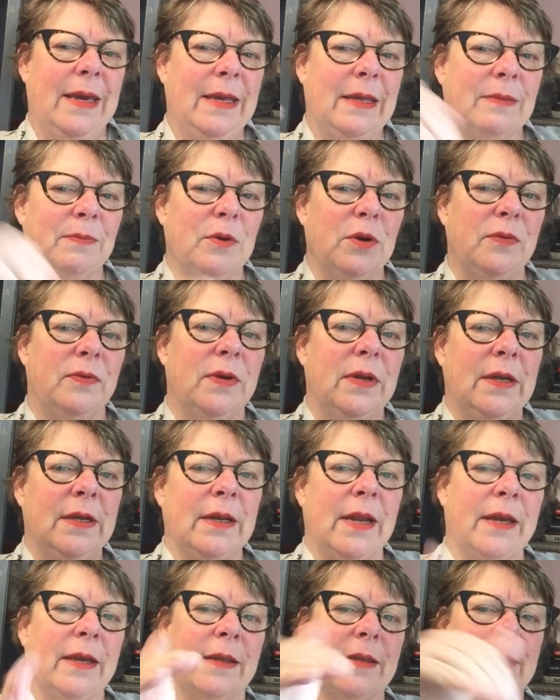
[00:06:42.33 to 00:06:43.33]
moving in
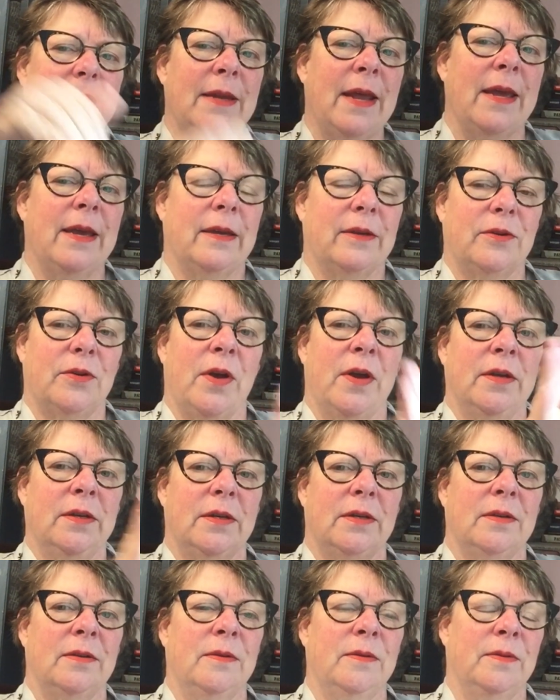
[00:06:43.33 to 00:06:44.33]
like a snake, trying
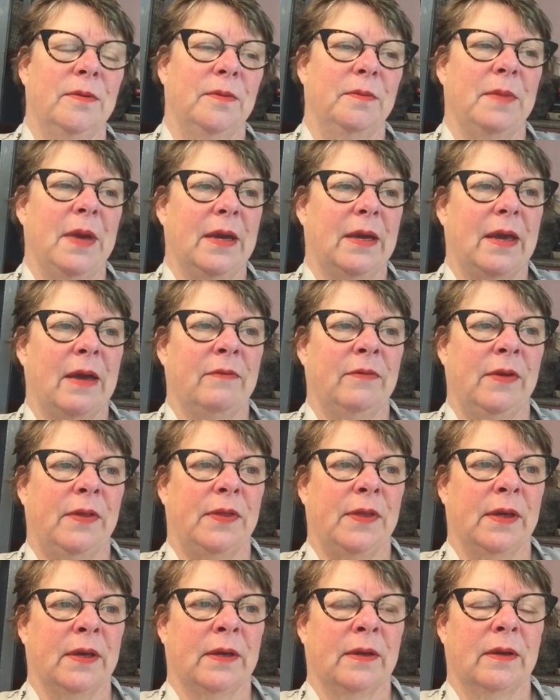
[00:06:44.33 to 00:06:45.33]
to make
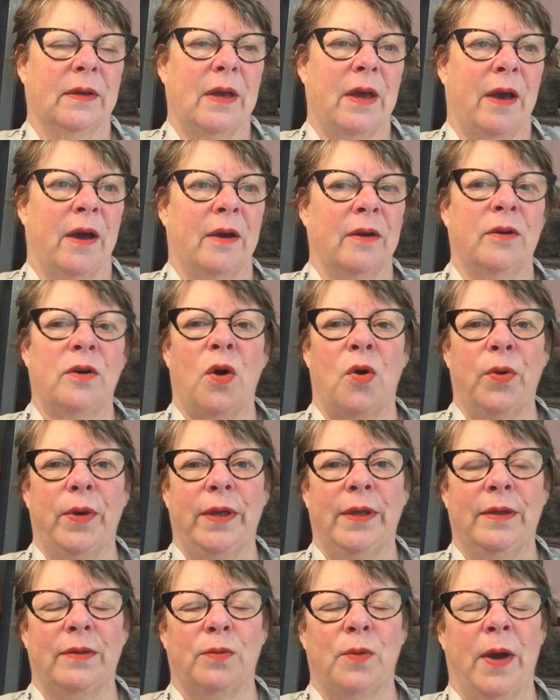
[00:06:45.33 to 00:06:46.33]
everything go
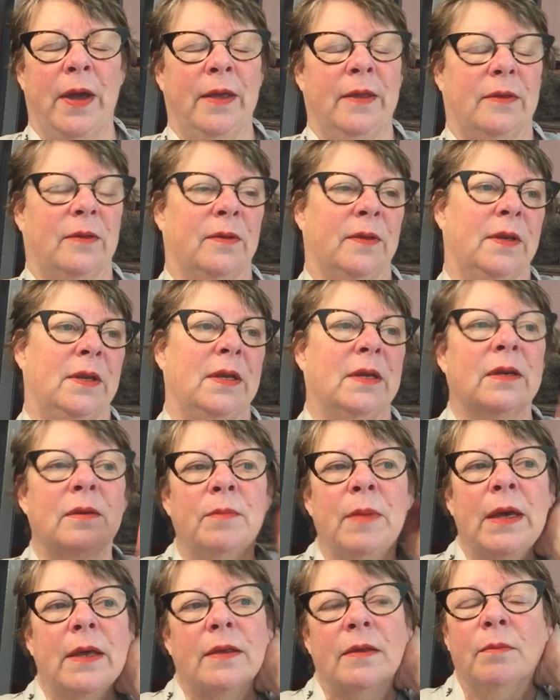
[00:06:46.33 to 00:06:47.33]
his way so that he can
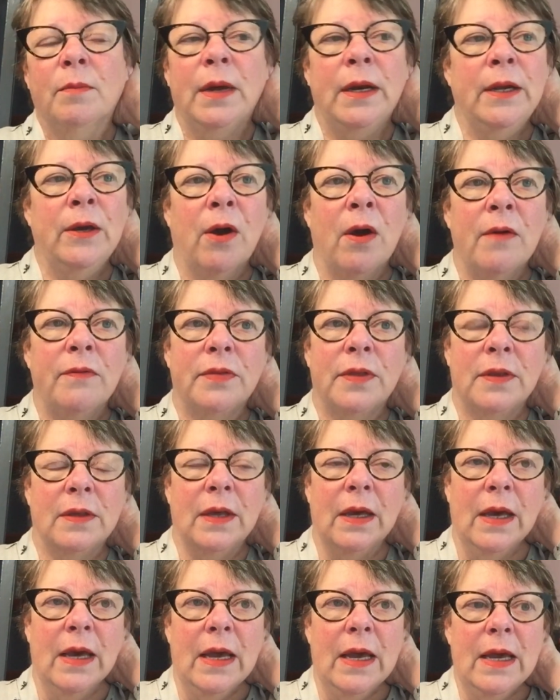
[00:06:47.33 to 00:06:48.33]
make some money off
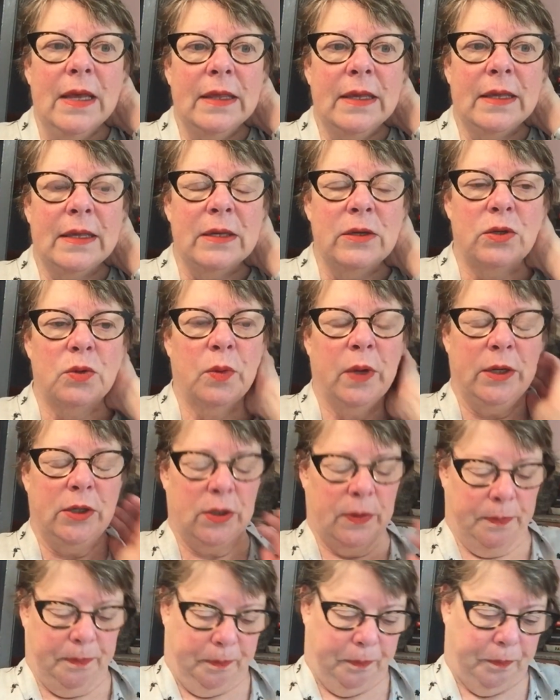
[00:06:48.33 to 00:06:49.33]
the situation.